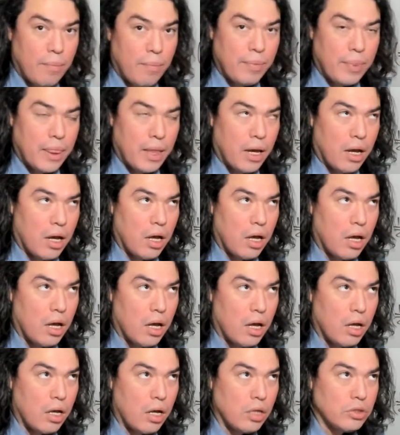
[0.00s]

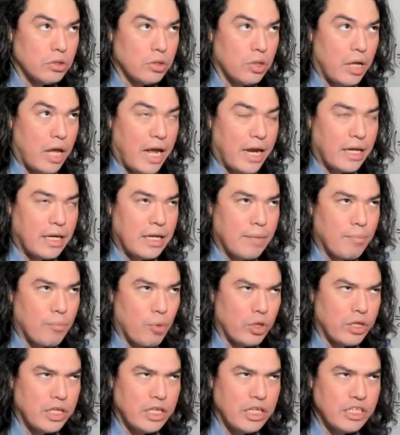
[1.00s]
I can get
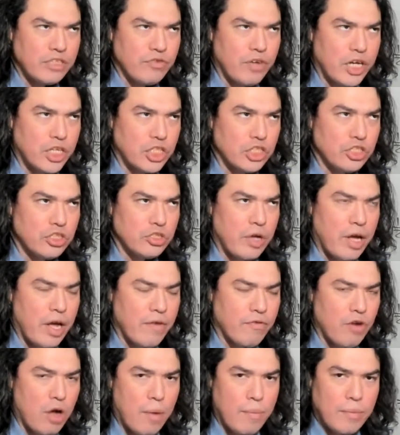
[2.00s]
both of these fractions to
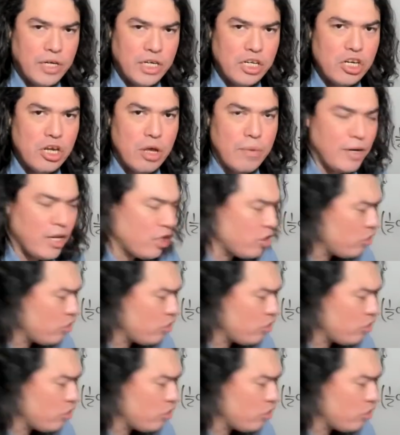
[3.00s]
have common denominator